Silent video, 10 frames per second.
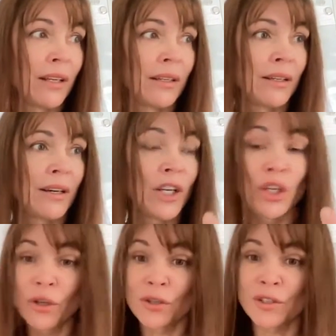uh,
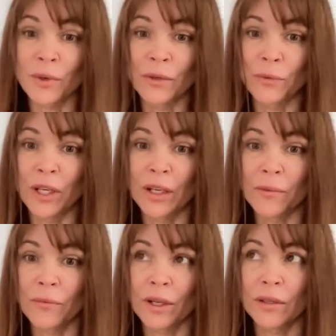used when
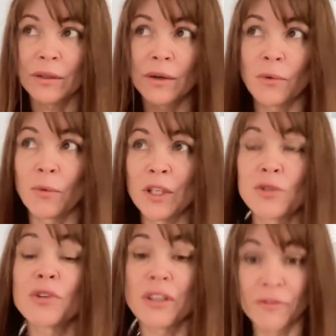we uh, want
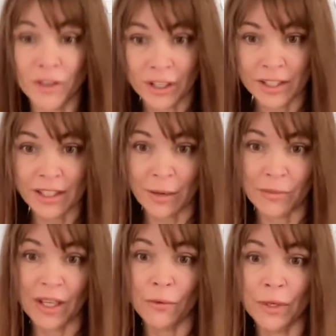to reverse
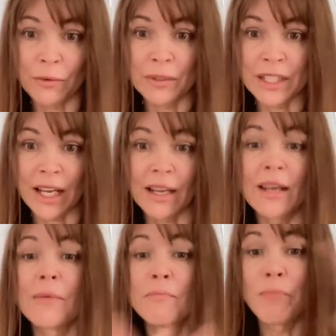something. We would say
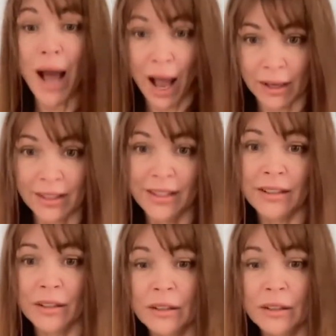back,